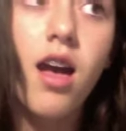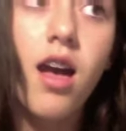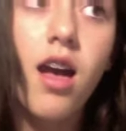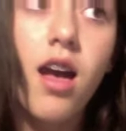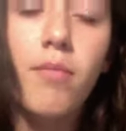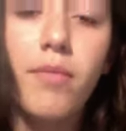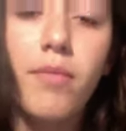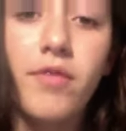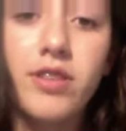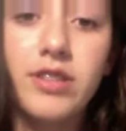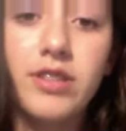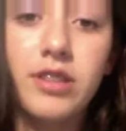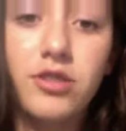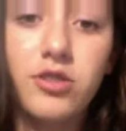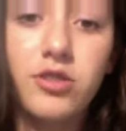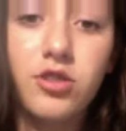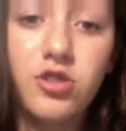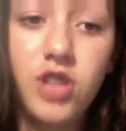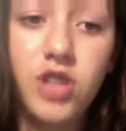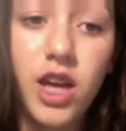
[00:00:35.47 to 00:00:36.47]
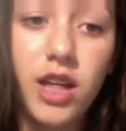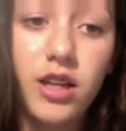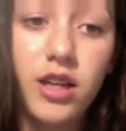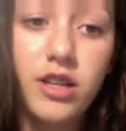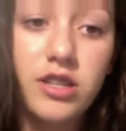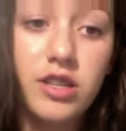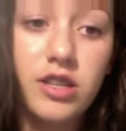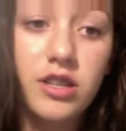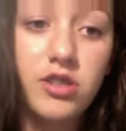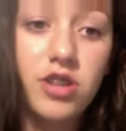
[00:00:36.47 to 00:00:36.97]
But first I'll do the
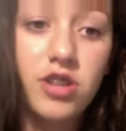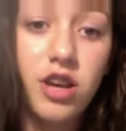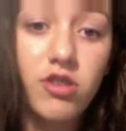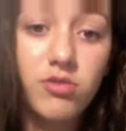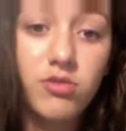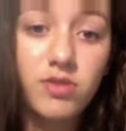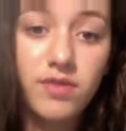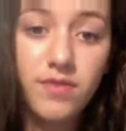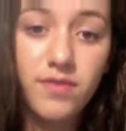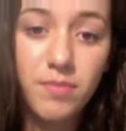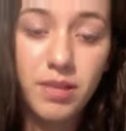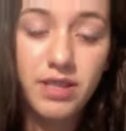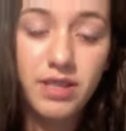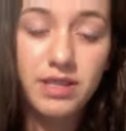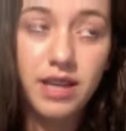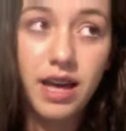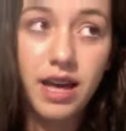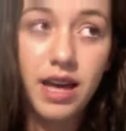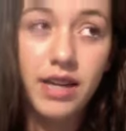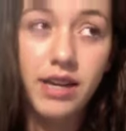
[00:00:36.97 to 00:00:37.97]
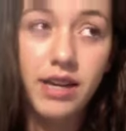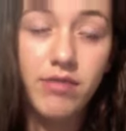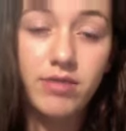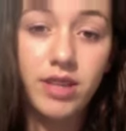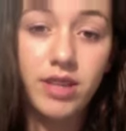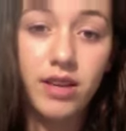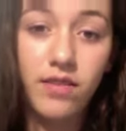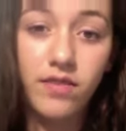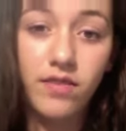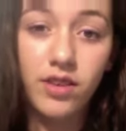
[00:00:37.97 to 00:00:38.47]
challenge. The challenge was to film outside, and I was
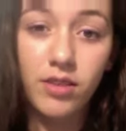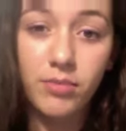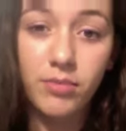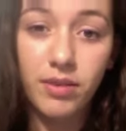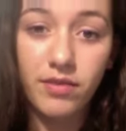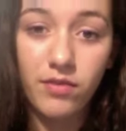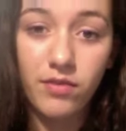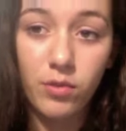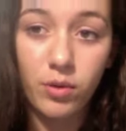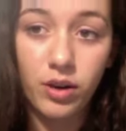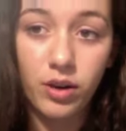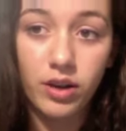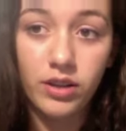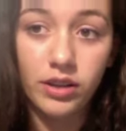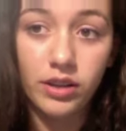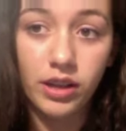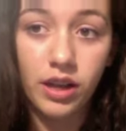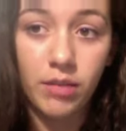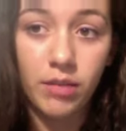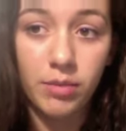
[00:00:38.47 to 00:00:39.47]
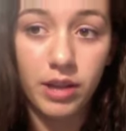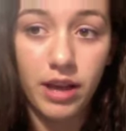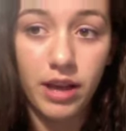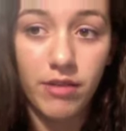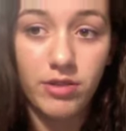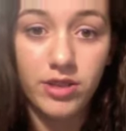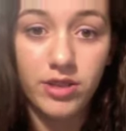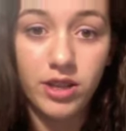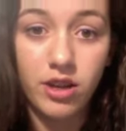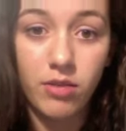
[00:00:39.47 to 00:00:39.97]
gonna film before, a couple
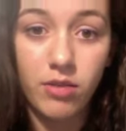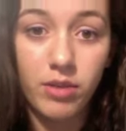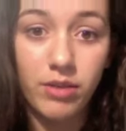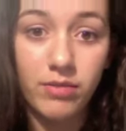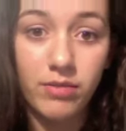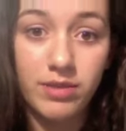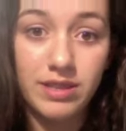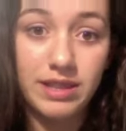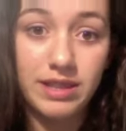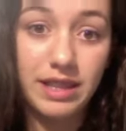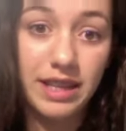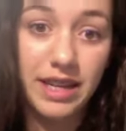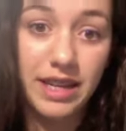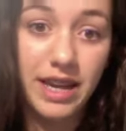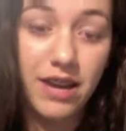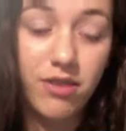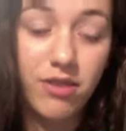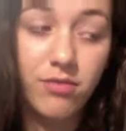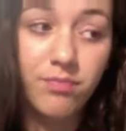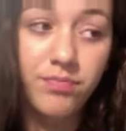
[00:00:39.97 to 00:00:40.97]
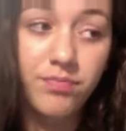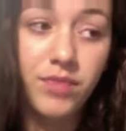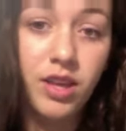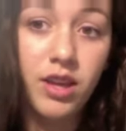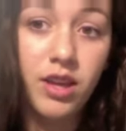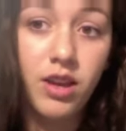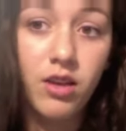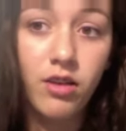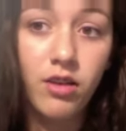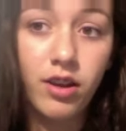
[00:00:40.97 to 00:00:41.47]
hours ago when it was light out.
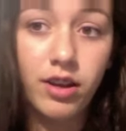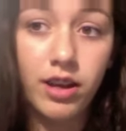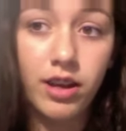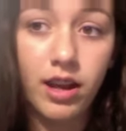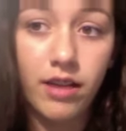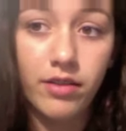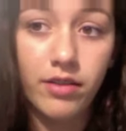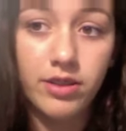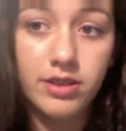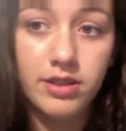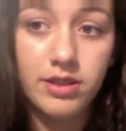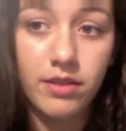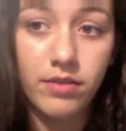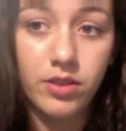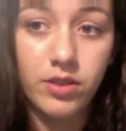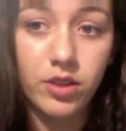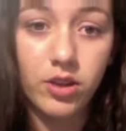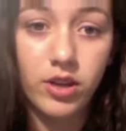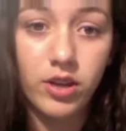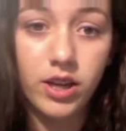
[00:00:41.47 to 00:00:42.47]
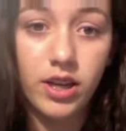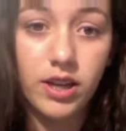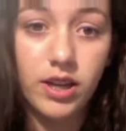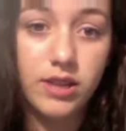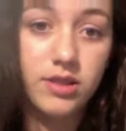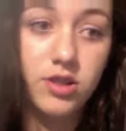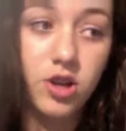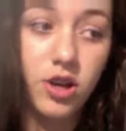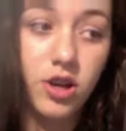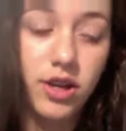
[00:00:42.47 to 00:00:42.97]
Right now it's 7:30 and
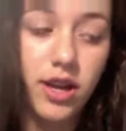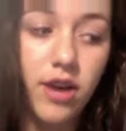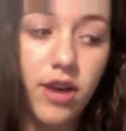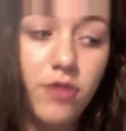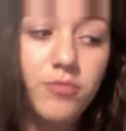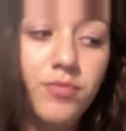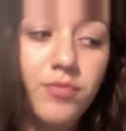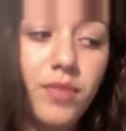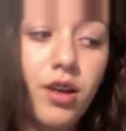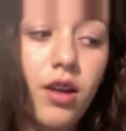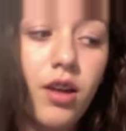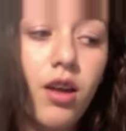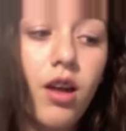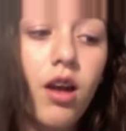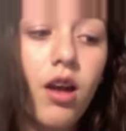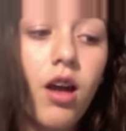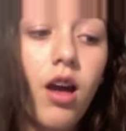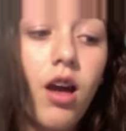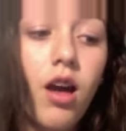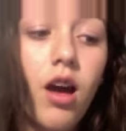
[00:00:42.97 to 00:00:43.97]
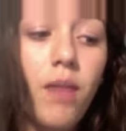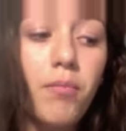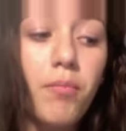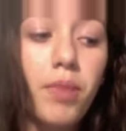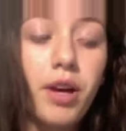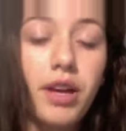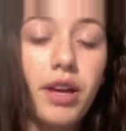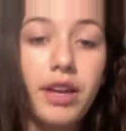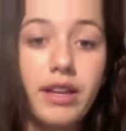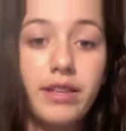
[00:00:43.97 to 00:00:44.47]
it's dark out.
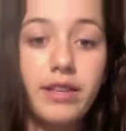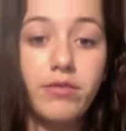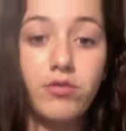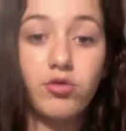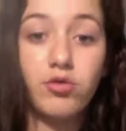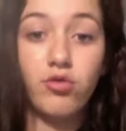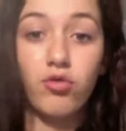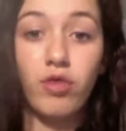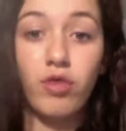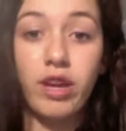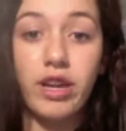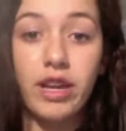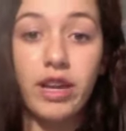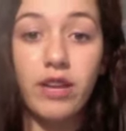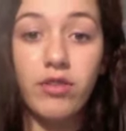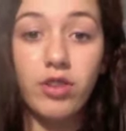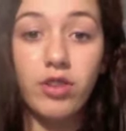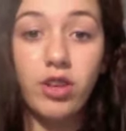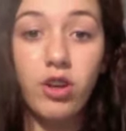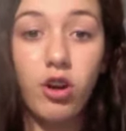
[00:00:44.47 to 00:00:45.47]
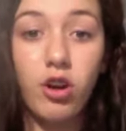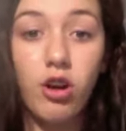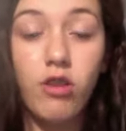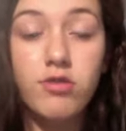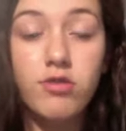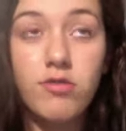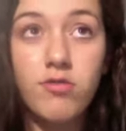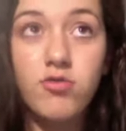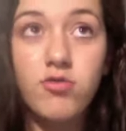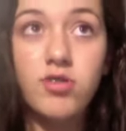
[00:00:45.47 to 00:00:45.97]
But it was raining really
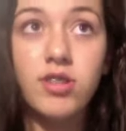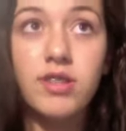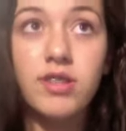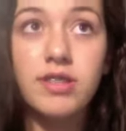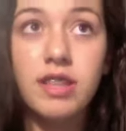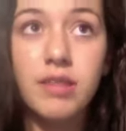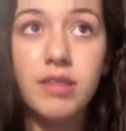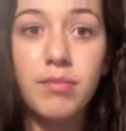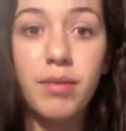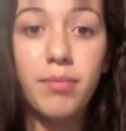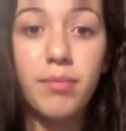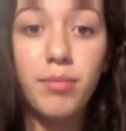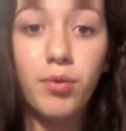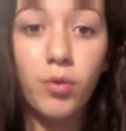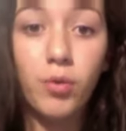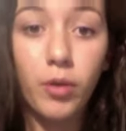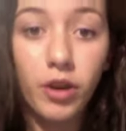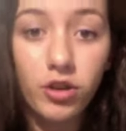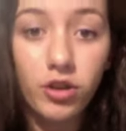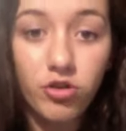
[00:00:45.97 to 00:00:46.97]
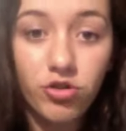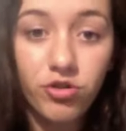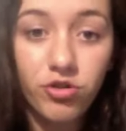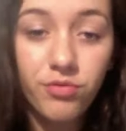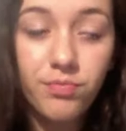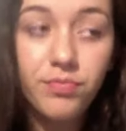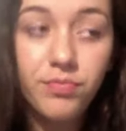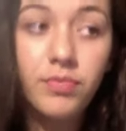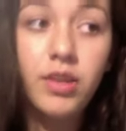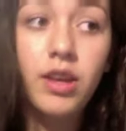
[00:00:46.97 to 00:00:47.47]
hard, so I was just gonna sit on my
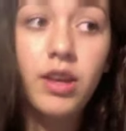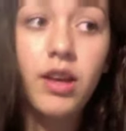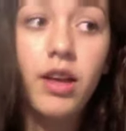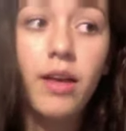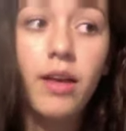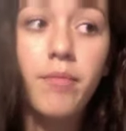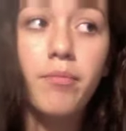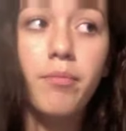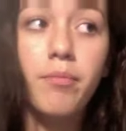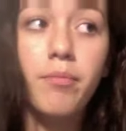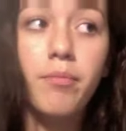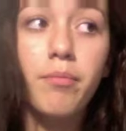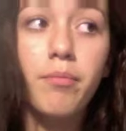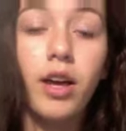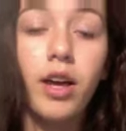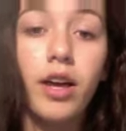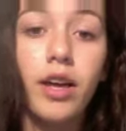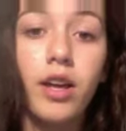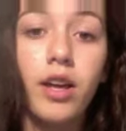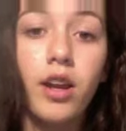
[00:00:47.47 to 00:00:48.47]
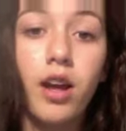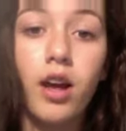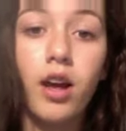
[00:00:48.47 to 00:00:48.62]
porch. But,